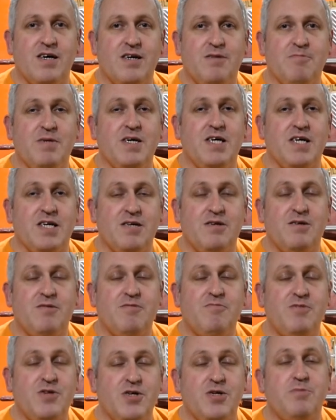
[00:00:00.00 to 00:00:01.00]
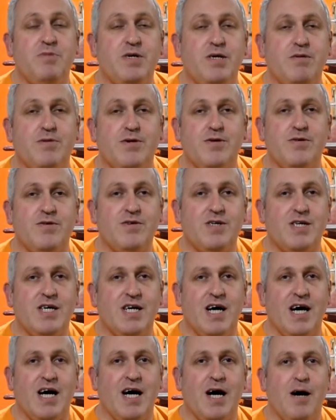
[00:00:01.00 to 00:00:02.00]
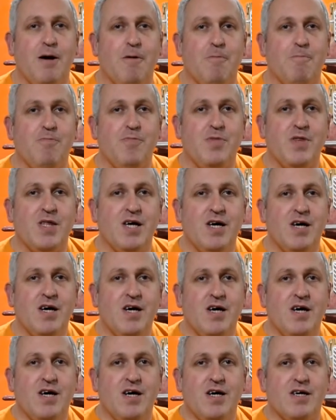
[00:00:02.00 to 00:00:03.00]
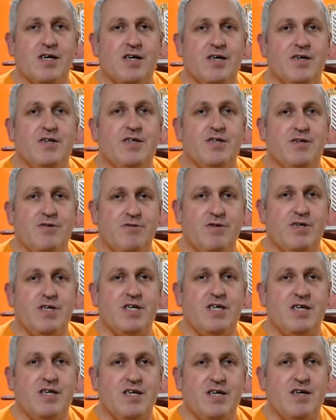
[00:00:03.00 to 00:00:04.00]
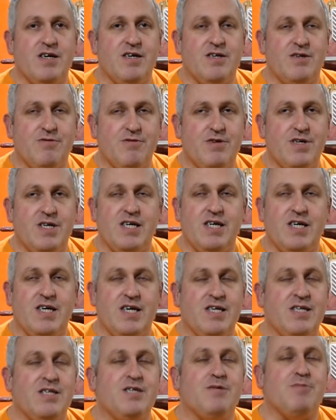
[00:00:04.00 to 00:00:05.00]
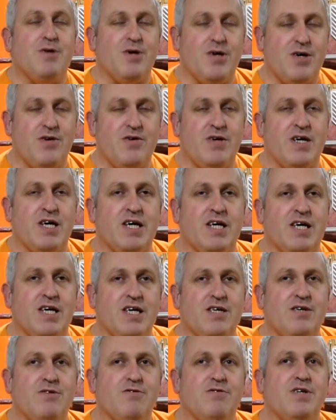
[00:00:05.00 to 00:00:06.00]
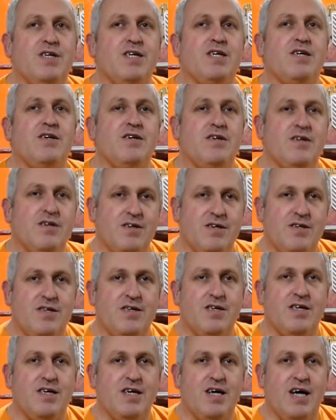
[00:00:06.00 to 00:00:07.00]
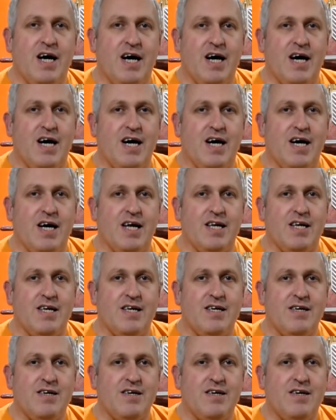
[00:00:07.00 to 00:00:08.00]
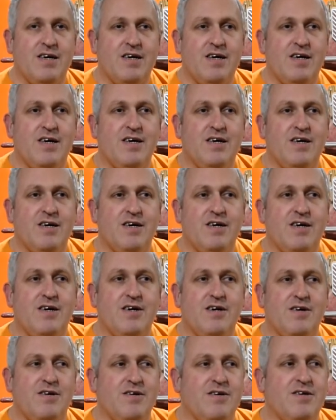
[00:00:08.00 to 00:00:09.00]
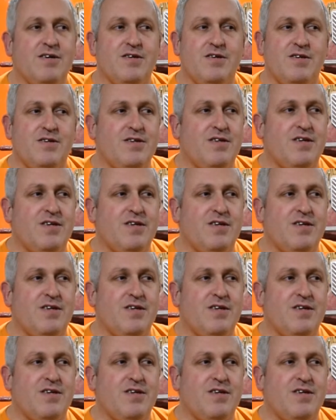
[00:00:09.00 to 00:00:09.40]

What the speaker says: meeting new people, because it's really inspiring, it's really good, and it's